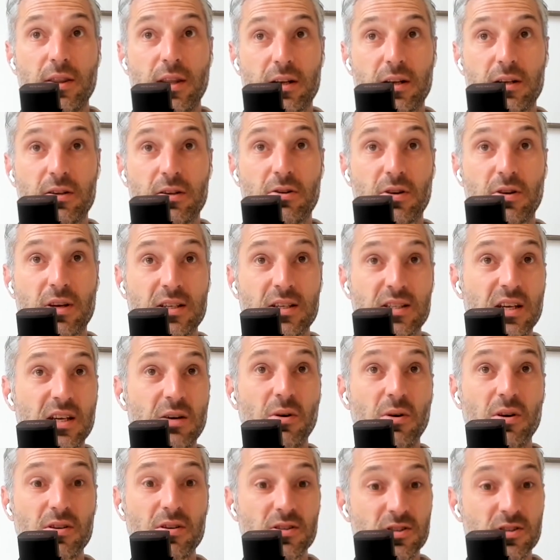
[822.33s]
you can say,
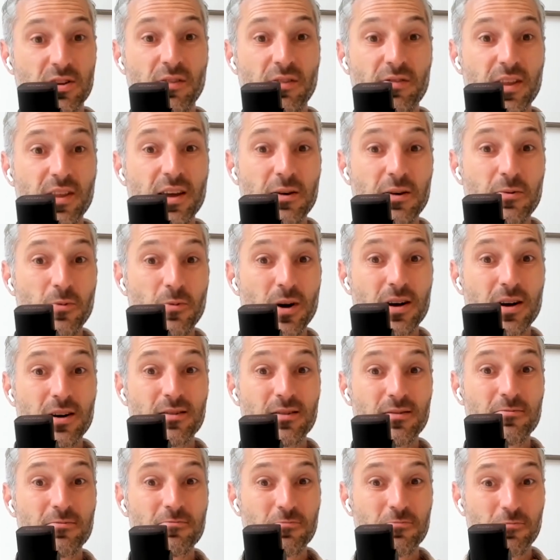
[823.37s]
well, something went
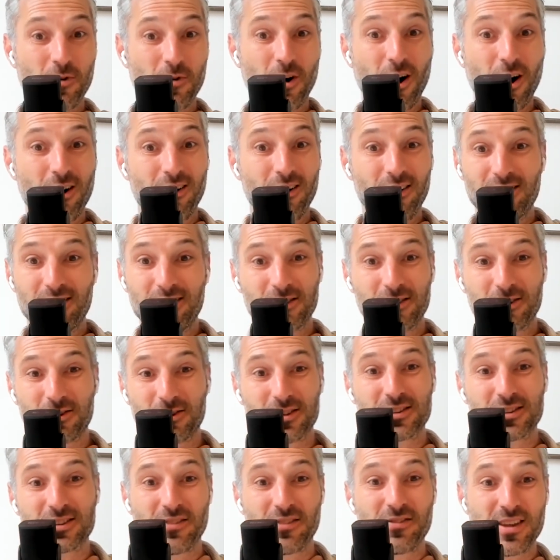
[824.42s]
wrong, or
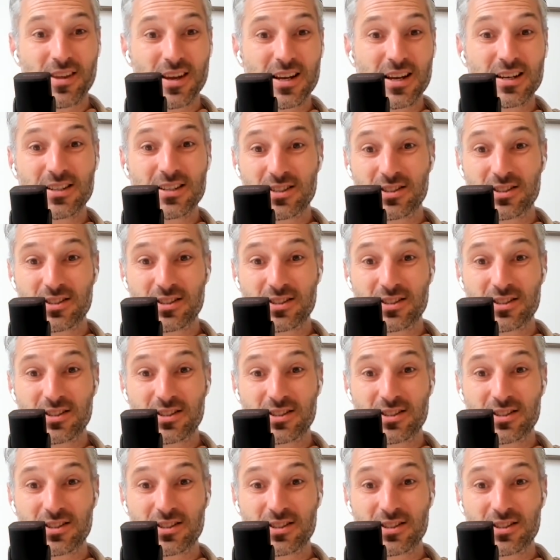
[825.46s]
something